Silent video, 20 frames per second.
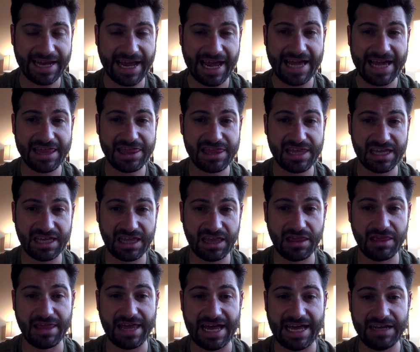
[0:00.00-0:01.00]
I think
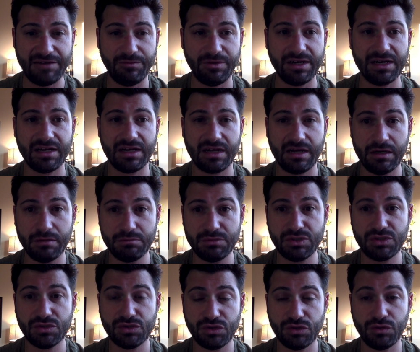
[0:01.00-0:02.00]
that when it
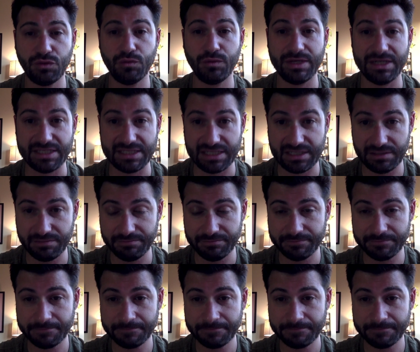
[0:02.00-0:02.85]
comes to Reason,